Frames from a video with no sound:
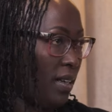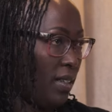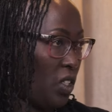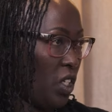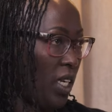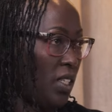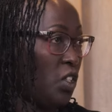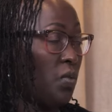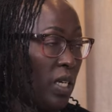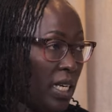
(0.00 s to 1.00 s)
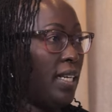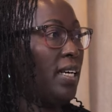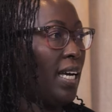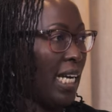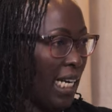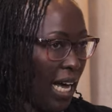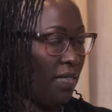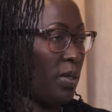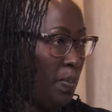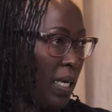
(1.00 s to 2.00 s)
and she really
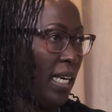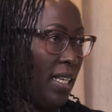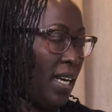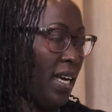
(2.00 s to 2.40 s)
loves being in